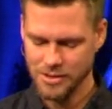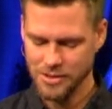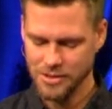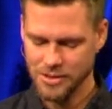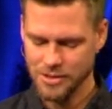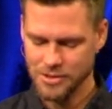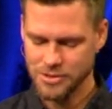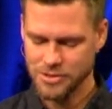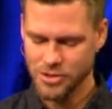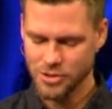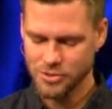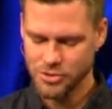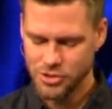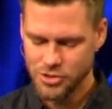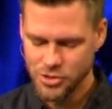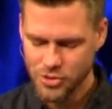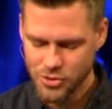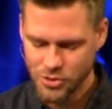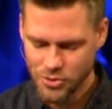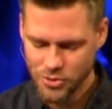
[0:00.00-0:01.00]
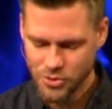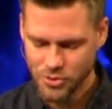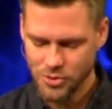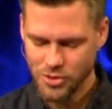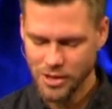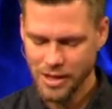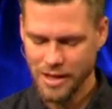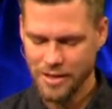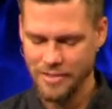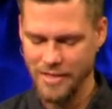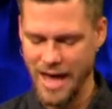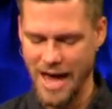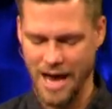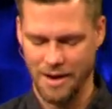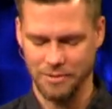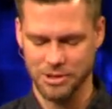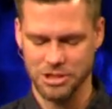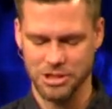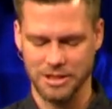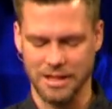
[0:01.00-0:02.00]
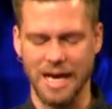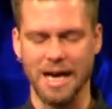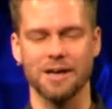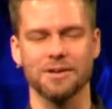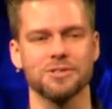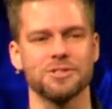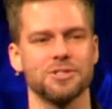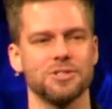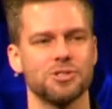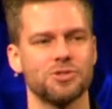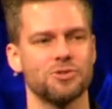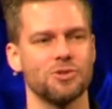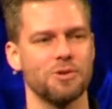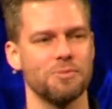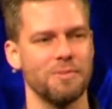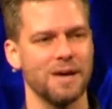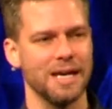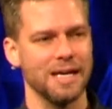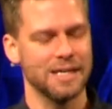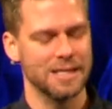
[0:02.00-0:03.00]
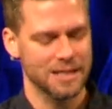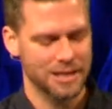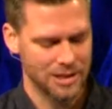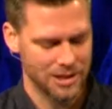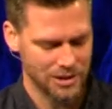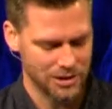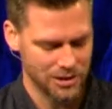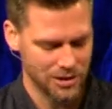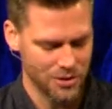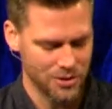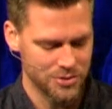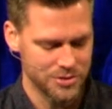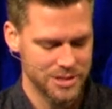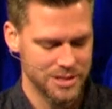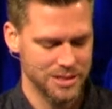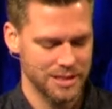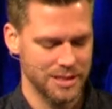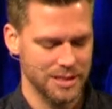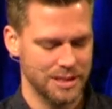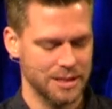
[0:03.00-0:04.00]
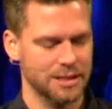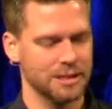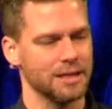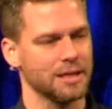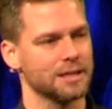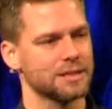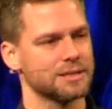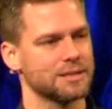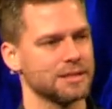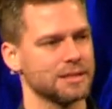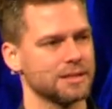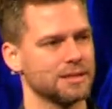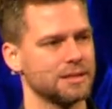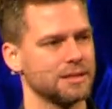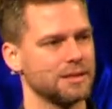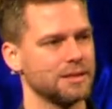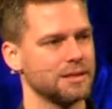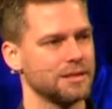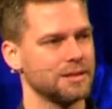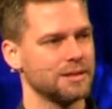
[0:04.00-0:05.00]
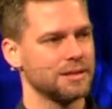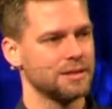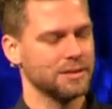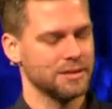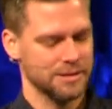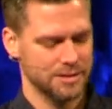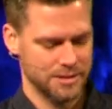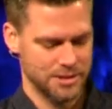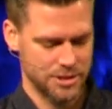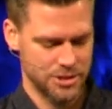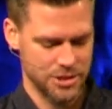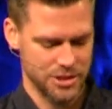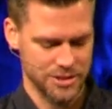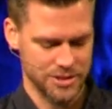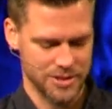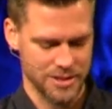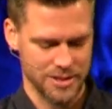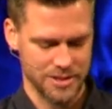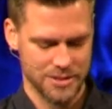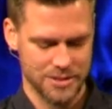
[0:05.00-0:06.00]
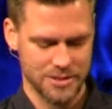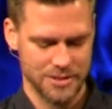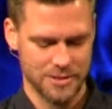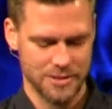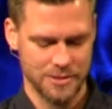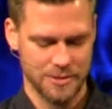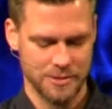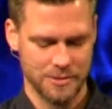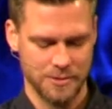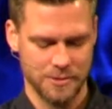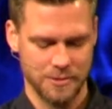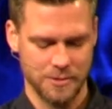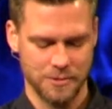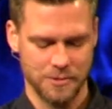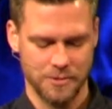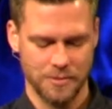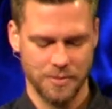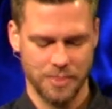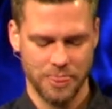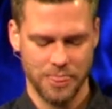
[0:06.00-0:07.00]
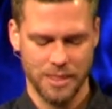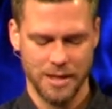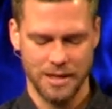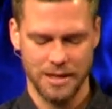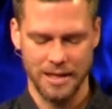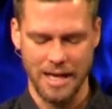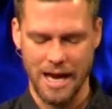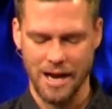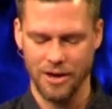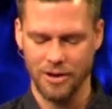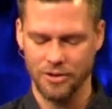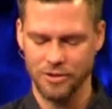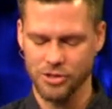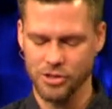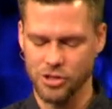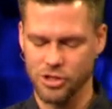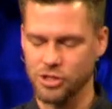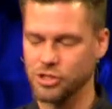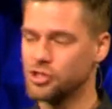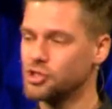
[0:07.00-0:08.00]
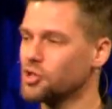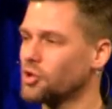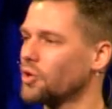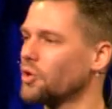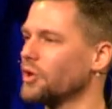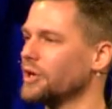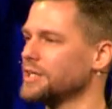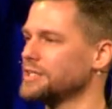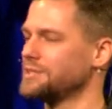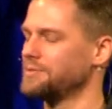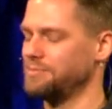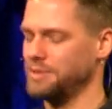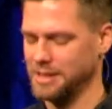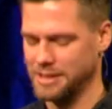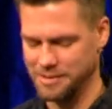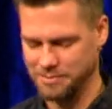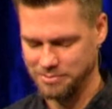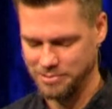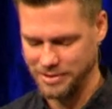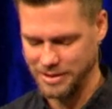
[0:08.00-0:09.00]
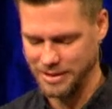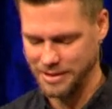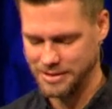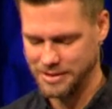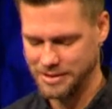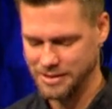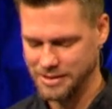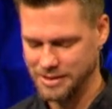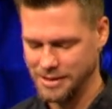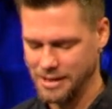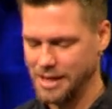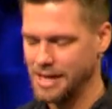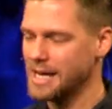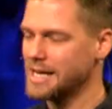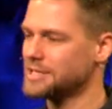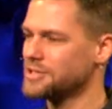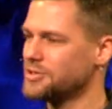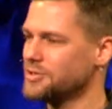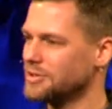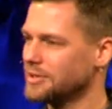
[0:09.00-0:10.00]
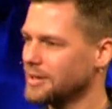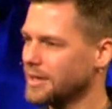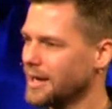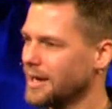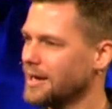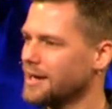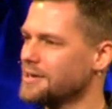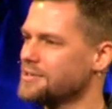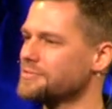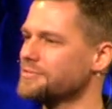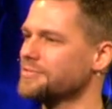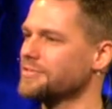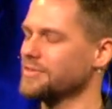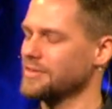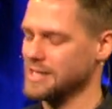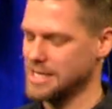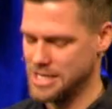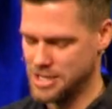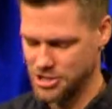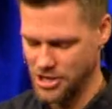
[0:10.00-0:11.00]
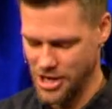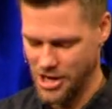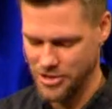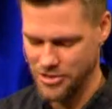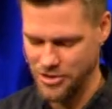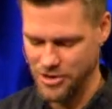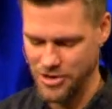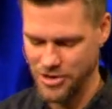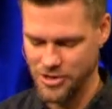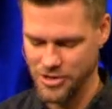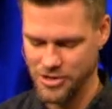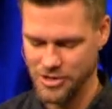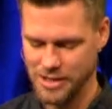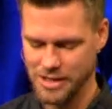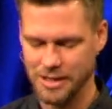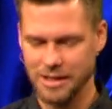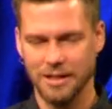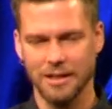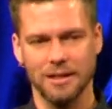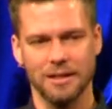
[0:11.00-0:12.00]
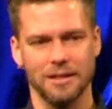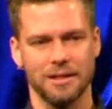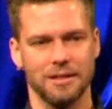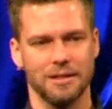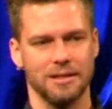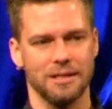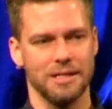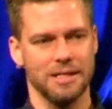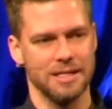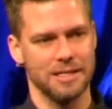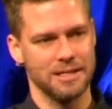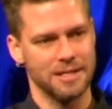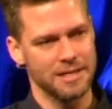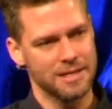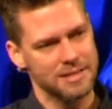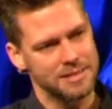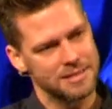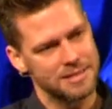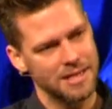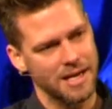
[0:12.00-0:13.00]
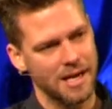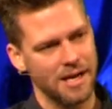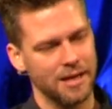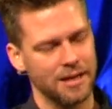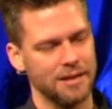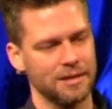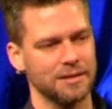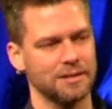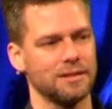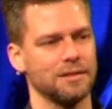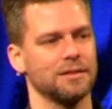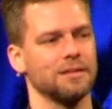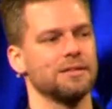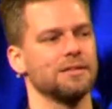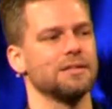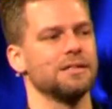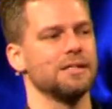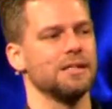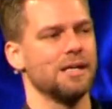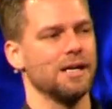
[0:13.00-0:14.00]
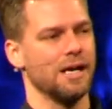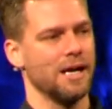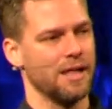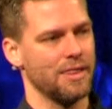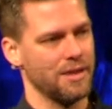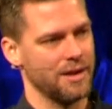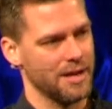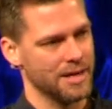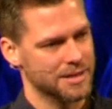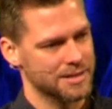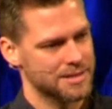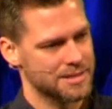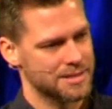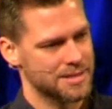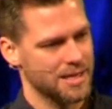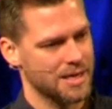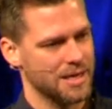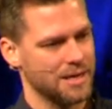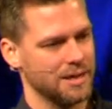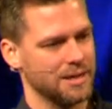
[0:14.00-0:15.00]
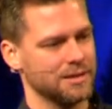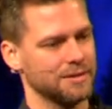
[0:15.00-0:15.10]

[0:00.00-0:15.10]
So do that which allows you to remain closely connected to Jesus. Allow your joy to be complete as you love each other in this day and the next day